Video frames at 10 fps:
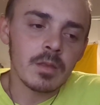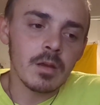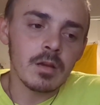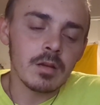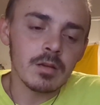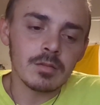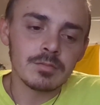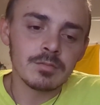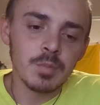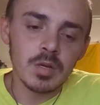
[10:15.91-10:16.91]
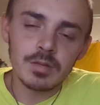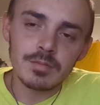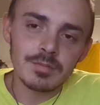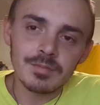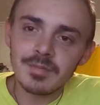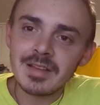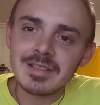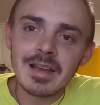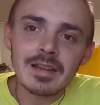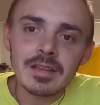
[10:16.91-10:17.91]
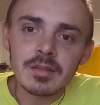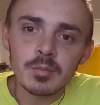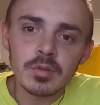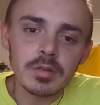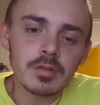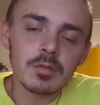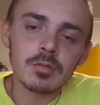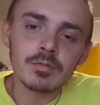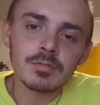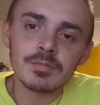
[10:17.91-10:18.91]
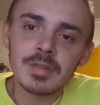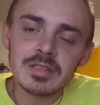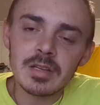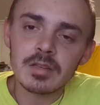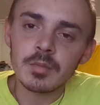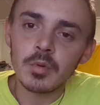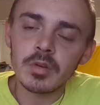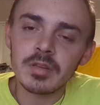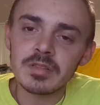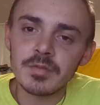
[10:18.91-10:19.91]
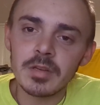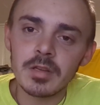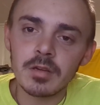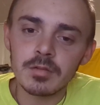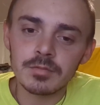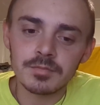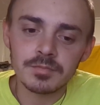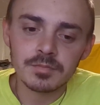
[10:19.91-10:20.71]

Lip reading: But that's kind of getting political. That's not the point of this video.